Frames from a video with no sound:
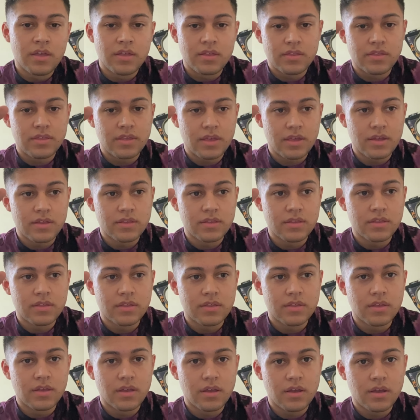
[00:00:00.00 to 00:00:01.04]
Then
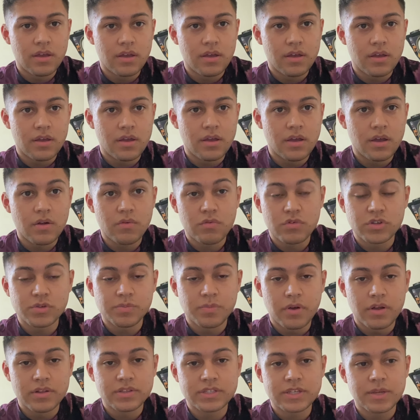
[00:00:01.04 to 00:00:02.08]
a
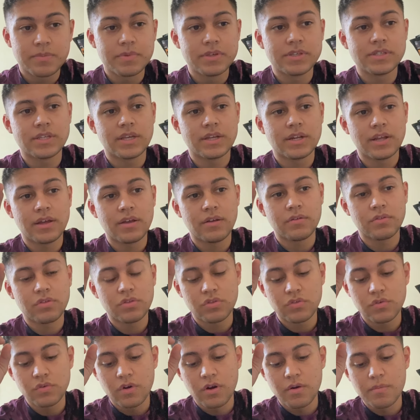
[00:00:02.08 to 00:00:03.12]
response can be sent out
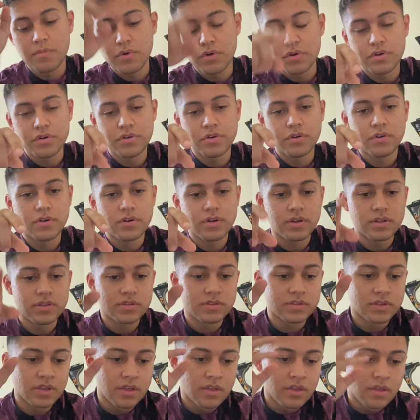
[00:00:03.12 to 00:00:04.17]
through our motor
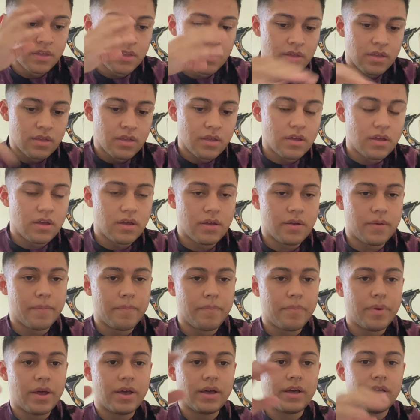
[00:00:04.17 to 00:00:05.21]
neurons,
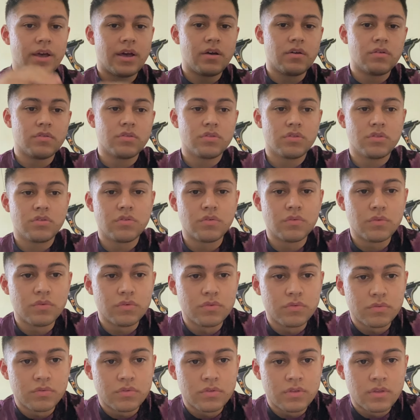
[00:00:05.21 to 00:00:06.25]
back out
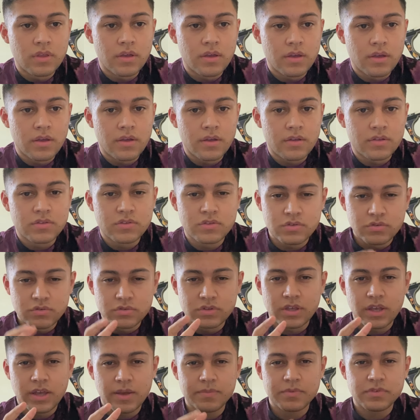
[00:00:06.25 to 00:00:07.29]
through two
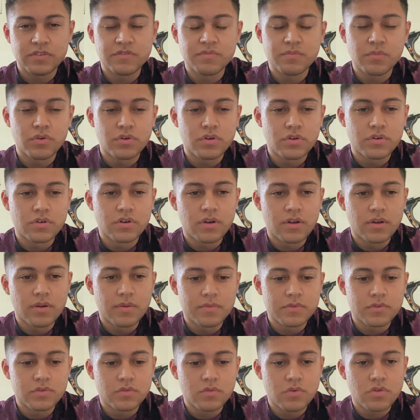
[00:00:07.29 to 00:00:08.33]
types of motor
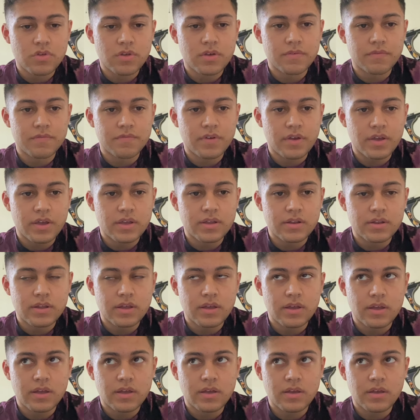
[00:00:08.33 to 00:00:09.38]
neurons, which you can find
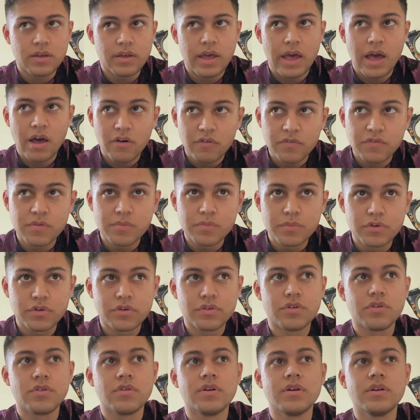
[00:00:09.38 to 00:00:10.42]
alpha motor
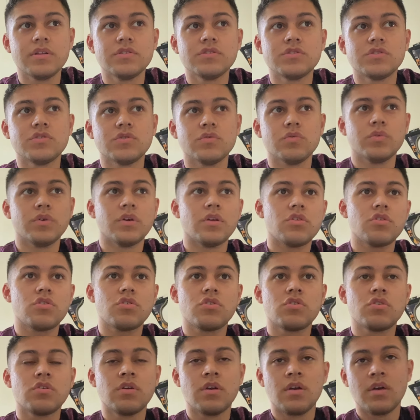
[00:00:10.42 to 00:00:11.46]
neurons,
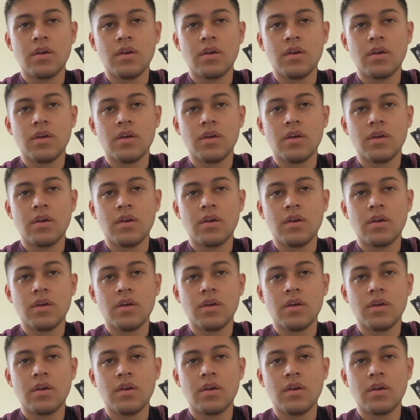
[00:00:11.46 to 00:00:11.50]
which